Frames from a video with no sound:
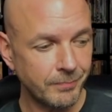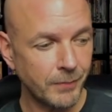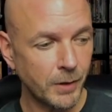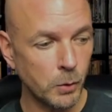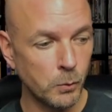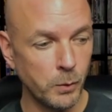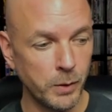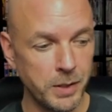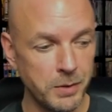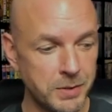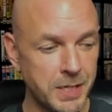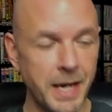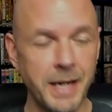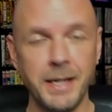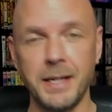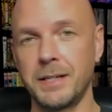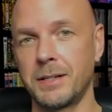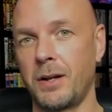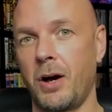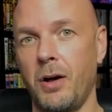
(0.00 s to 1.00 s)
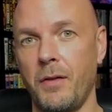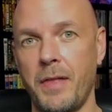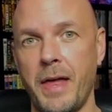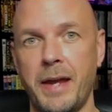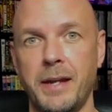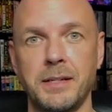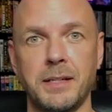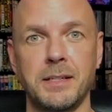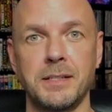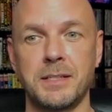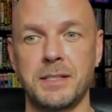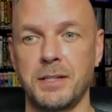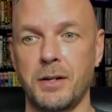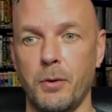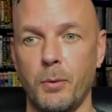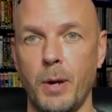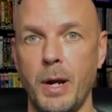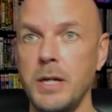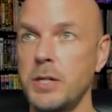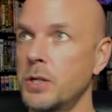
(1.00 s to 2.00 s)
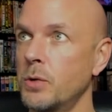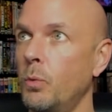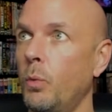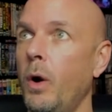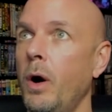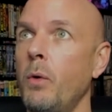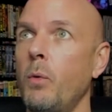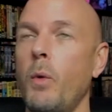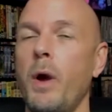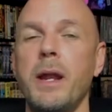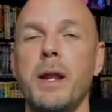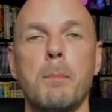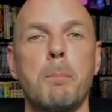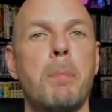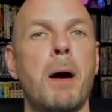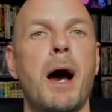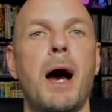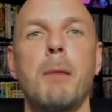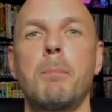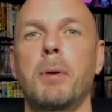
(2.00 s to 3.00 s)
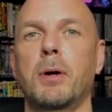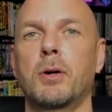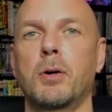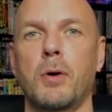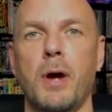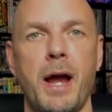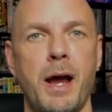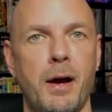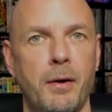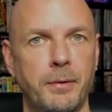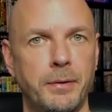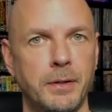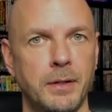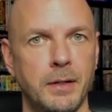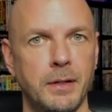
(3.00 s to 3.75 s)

when you take in all that into consideration, what way to pop a crowd?